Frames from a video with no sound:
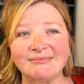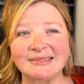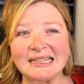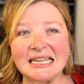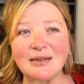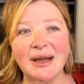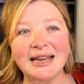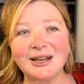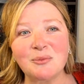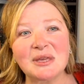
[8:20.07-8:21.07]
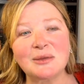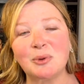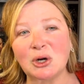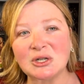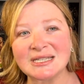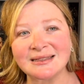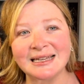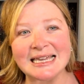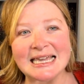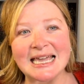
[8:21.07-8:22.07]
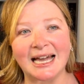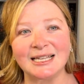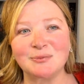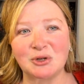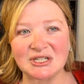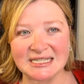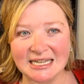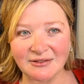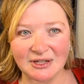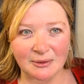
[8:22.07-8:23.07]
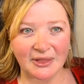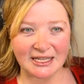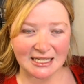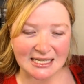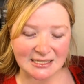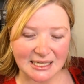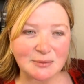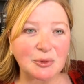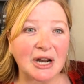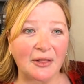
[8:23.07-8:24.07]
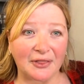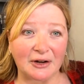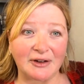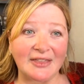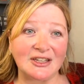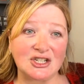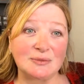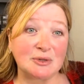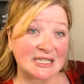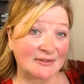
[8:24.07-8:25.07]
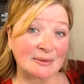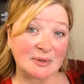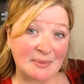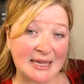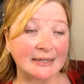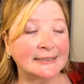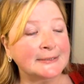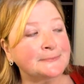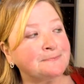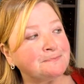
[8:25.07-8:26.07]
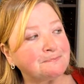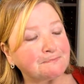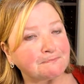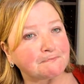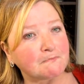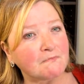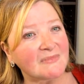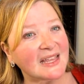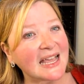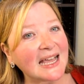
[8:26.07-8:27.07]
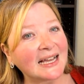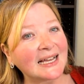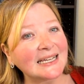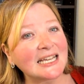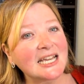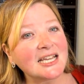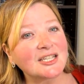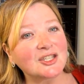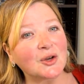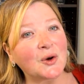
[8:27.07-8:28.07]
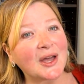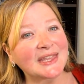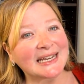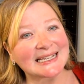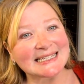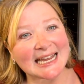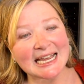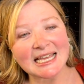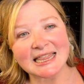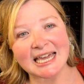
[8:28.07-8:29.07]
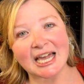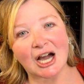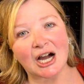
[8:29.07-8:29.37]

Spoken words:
he might not be the person that he has perceived him, like he's put out there, right, that she's perceived him to be. And so the next day they